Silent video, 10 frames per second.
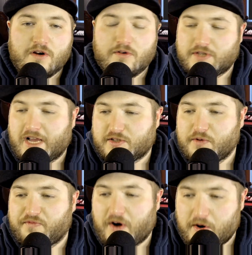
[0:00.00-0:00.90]
It was actually
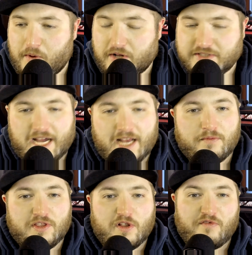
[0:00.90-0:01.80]
very well done
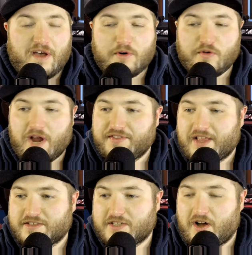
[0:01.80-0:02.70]
with November Rain.
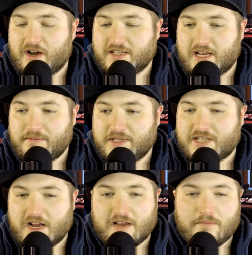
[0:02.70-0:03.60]
That song is going to be
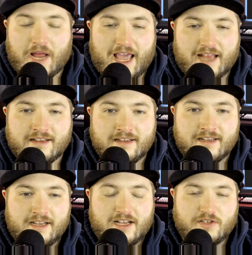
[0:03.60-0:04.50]
stuck in my head
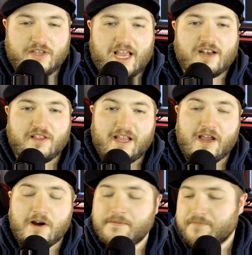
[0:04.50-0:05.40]
until the end of the
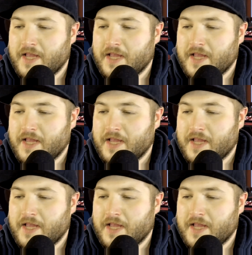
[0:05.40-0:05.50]
year.